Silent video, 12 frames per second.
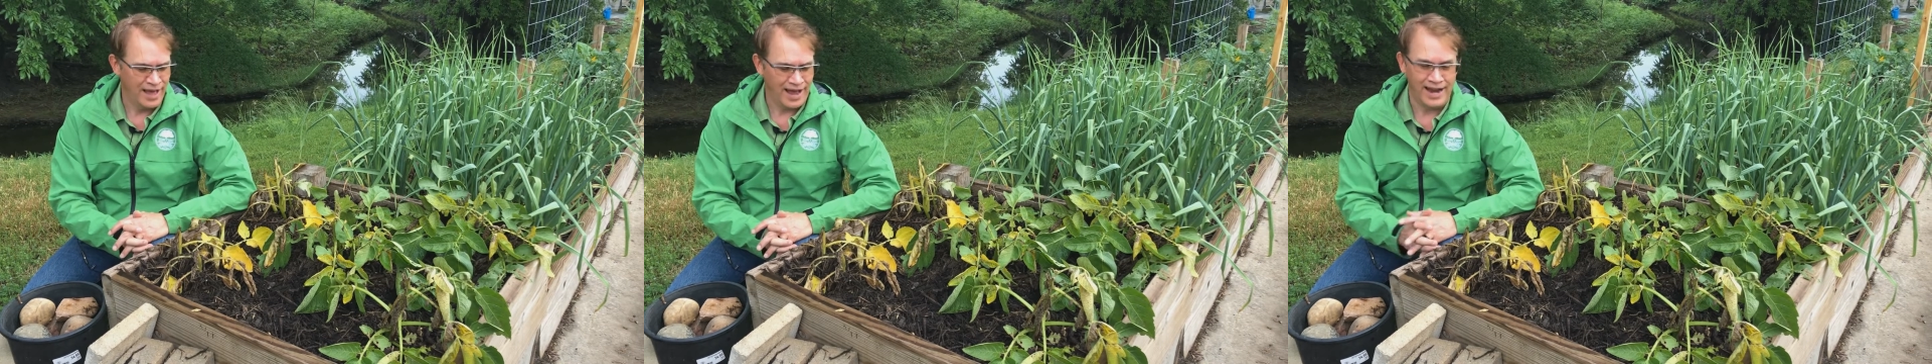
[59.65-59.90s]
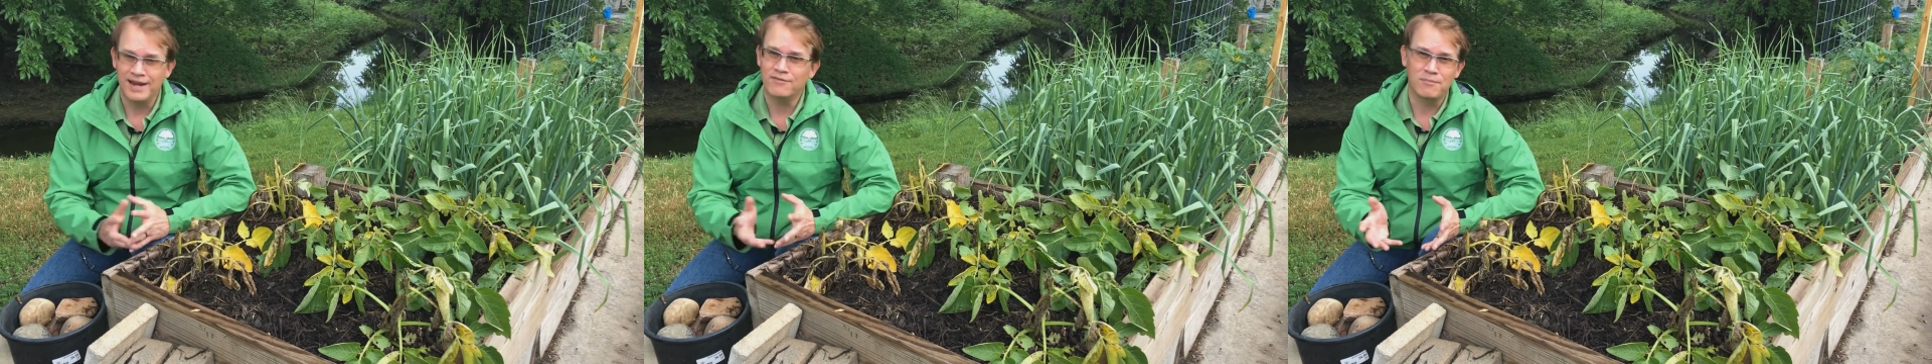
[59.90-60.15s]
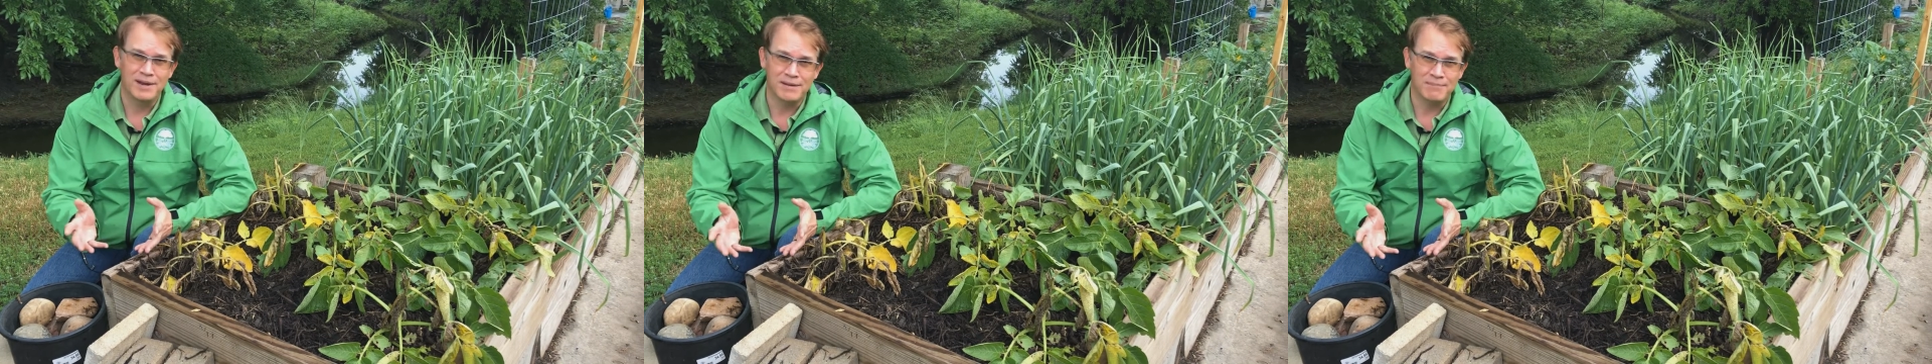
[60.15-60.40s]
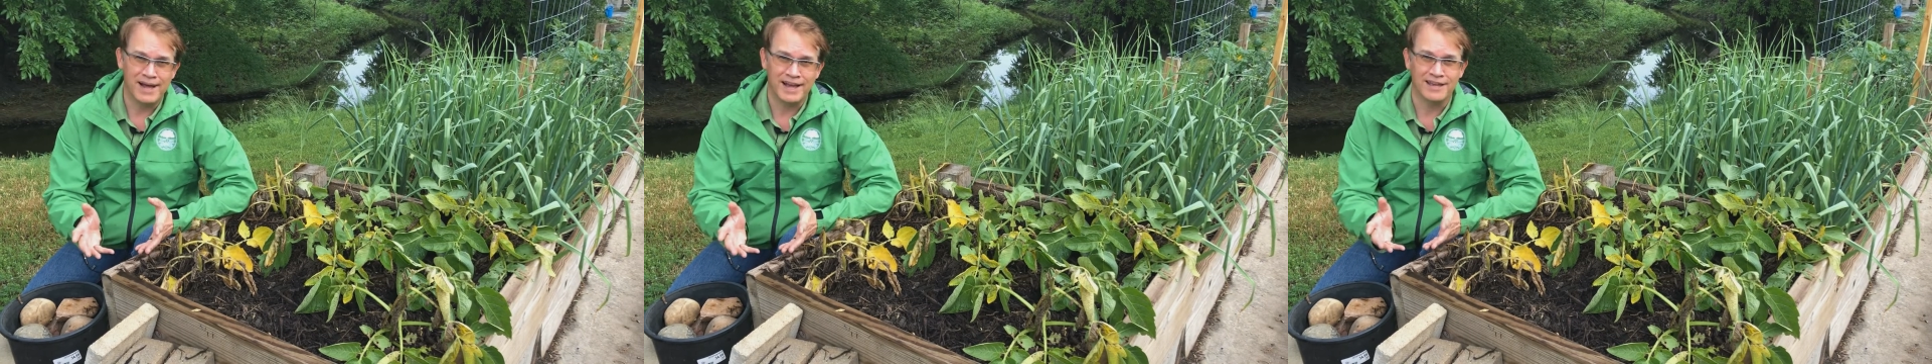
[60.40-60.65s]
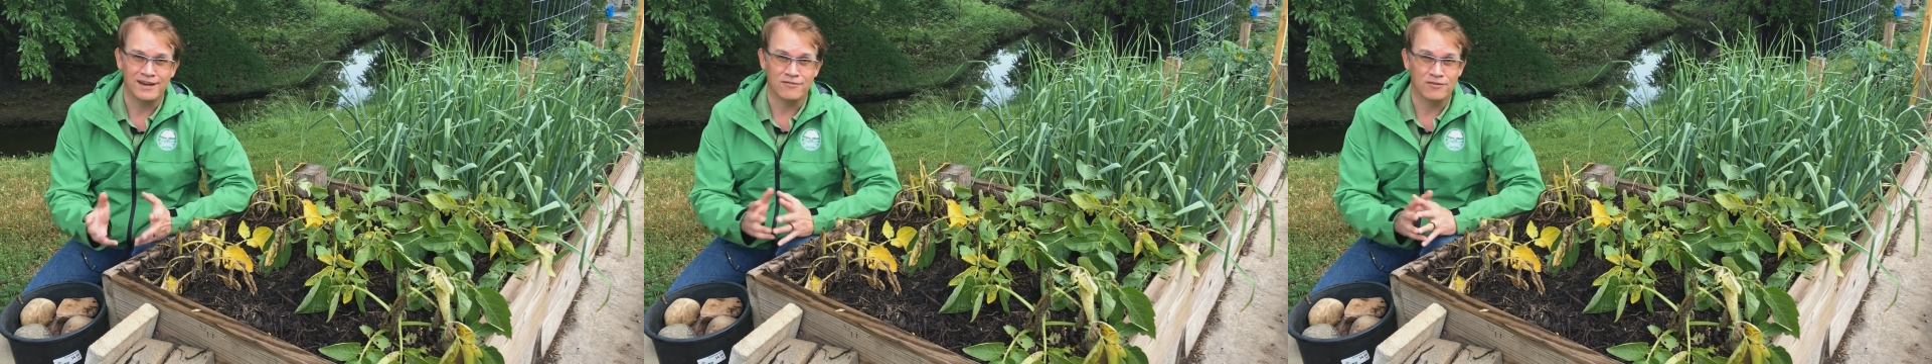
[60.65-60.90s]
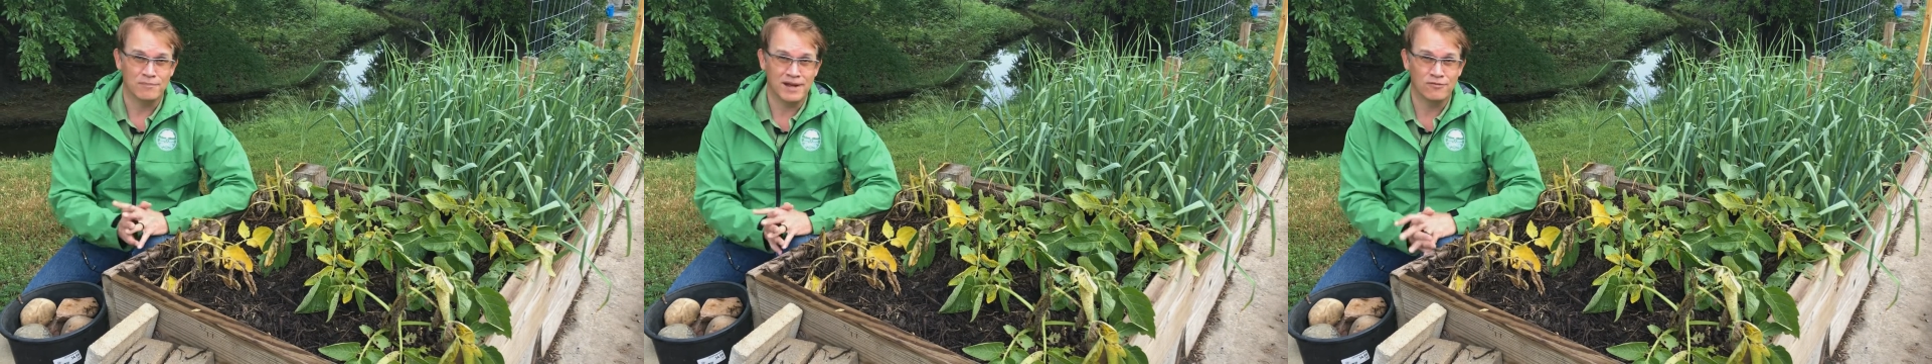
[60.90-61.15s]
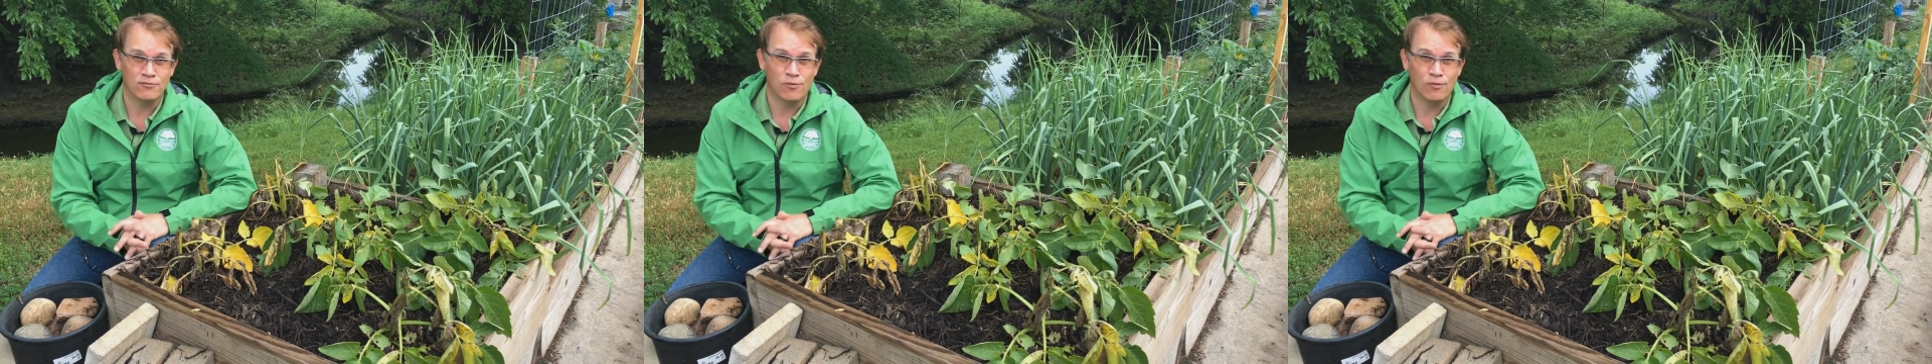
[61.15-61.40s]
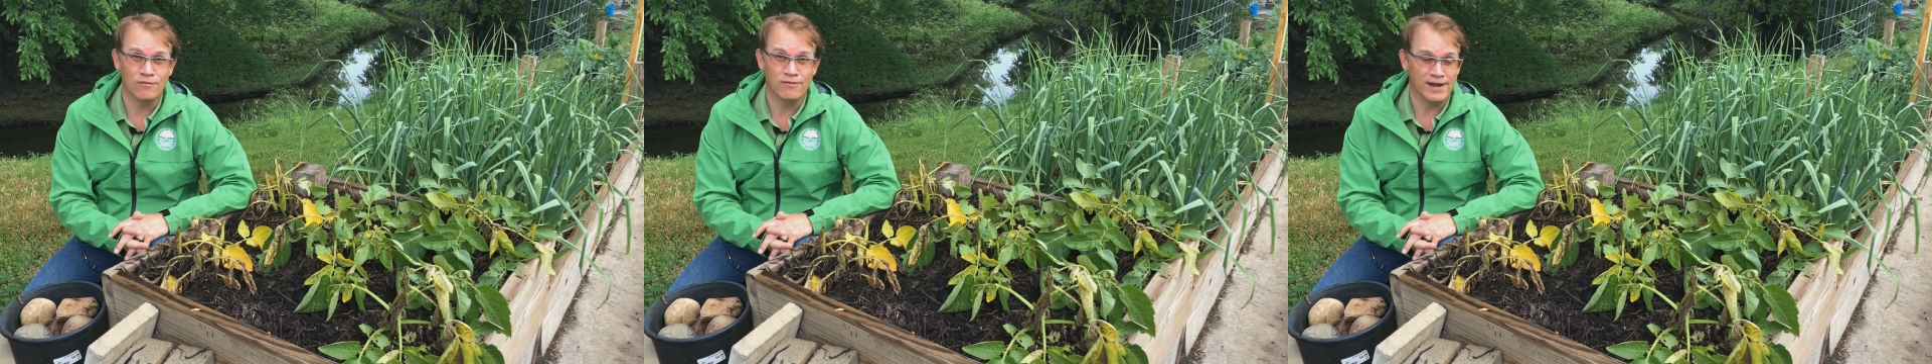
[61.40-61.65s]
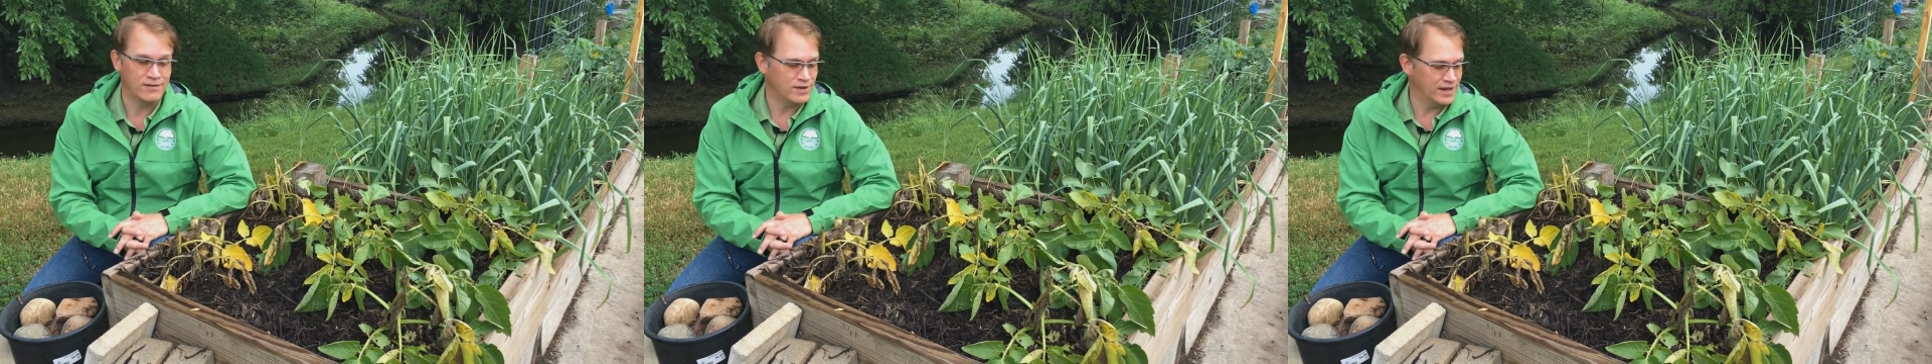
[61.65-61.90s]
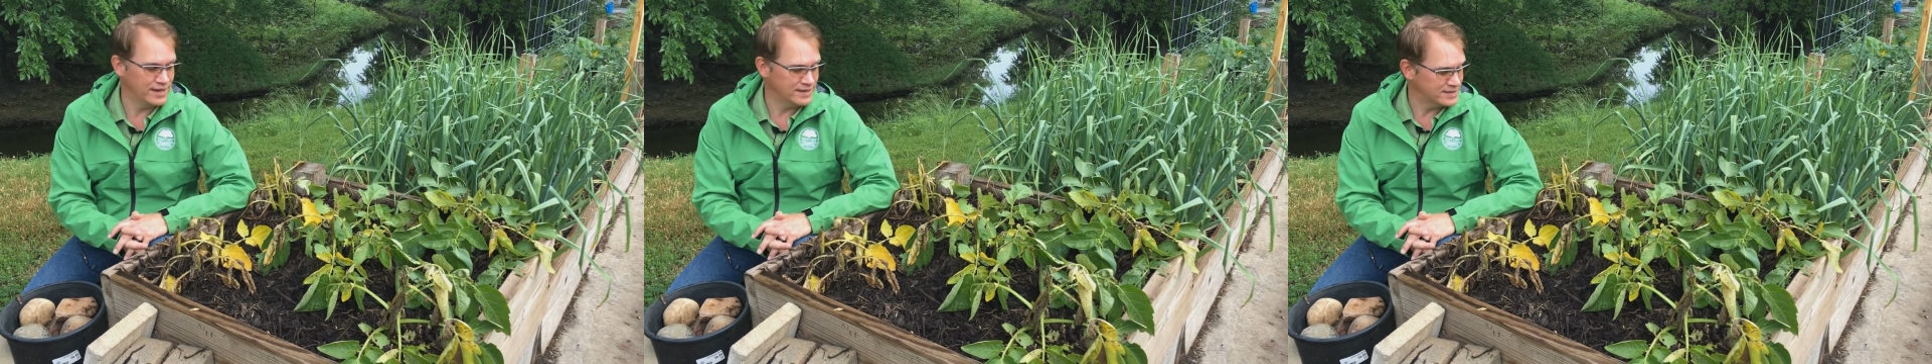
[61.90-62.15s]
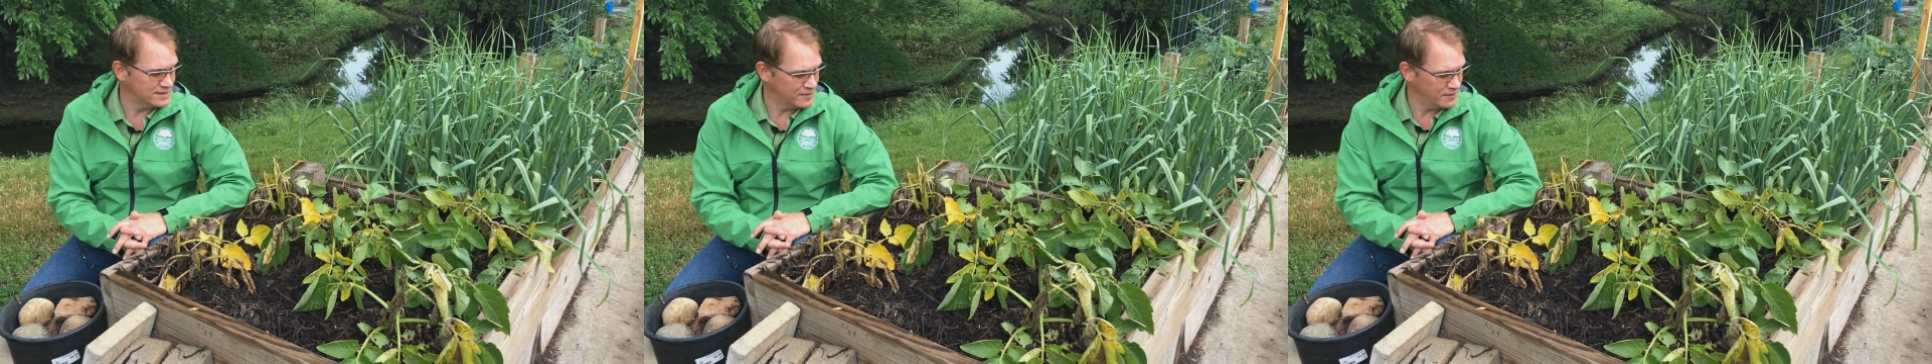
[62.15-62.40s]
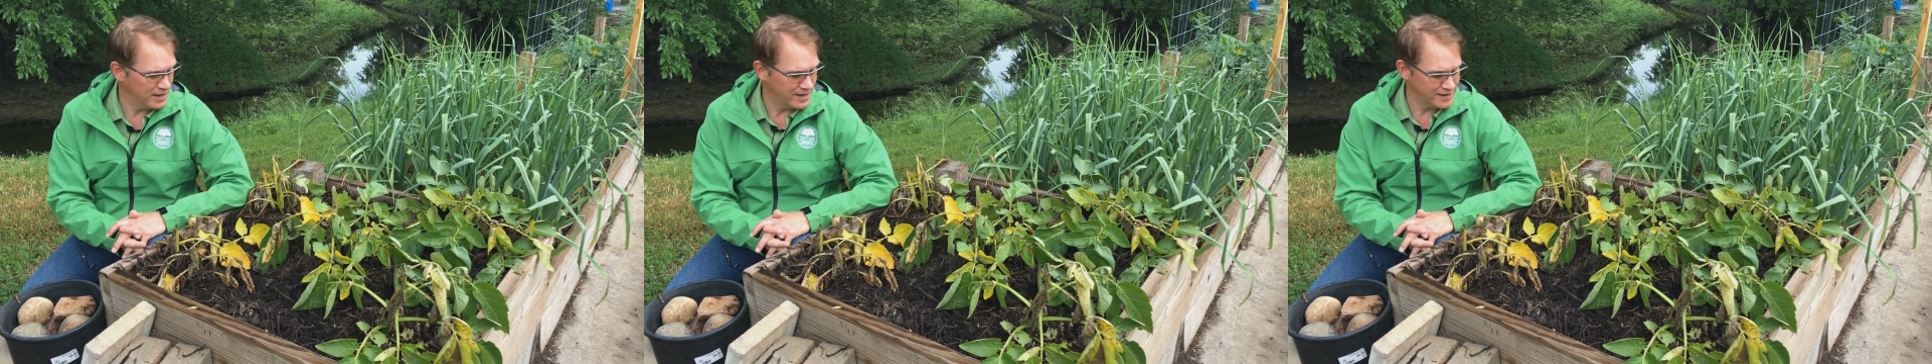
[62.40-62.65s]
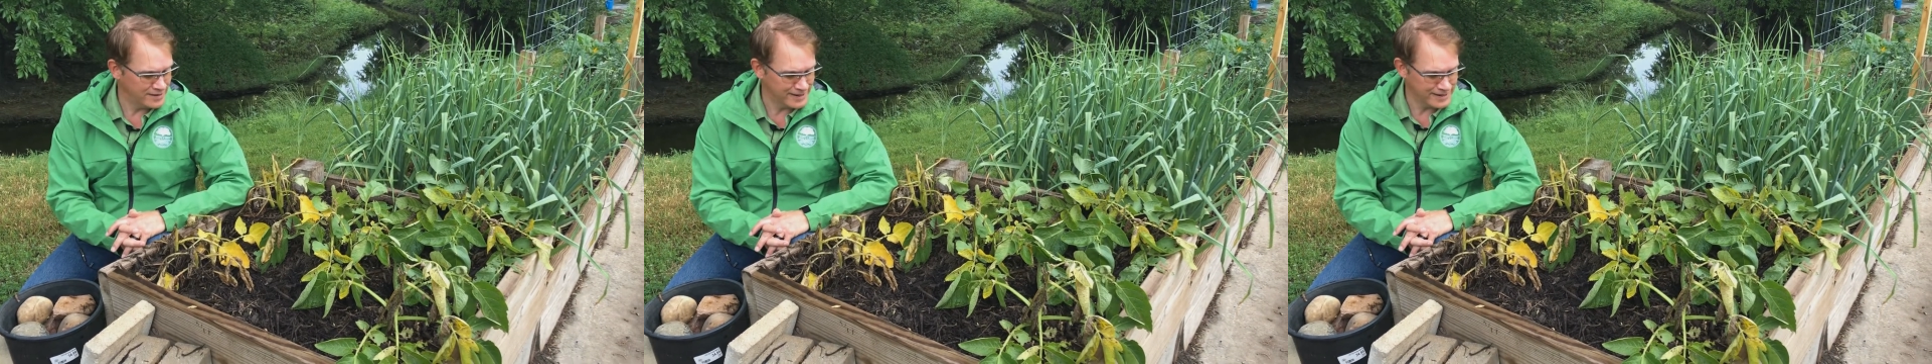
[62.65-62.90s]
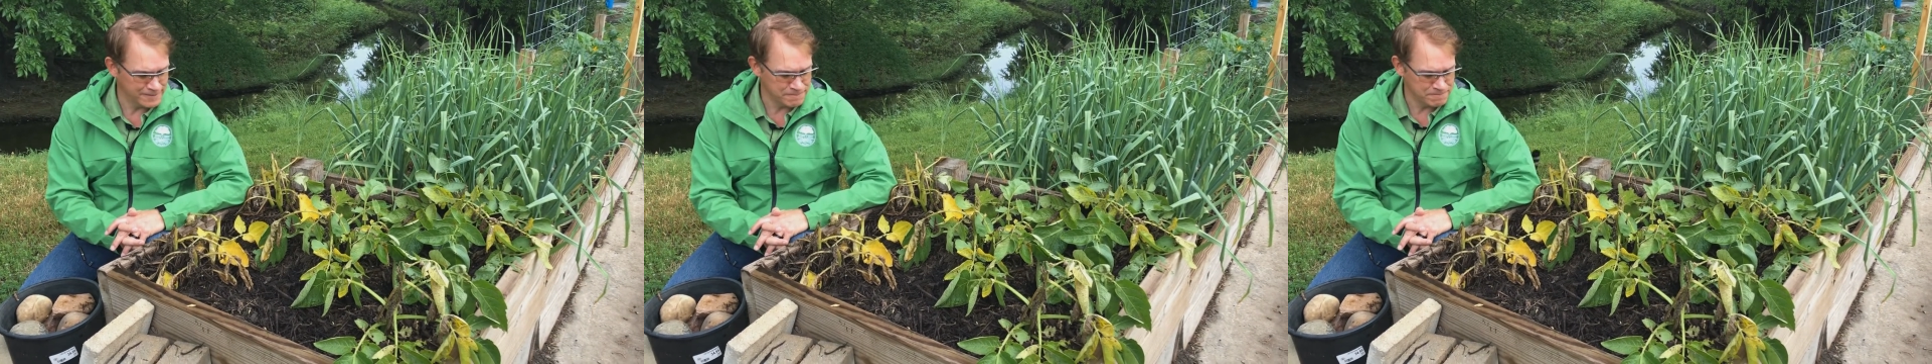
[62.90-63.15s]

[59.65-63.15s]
I never made it back here for about 4 or 5 days, and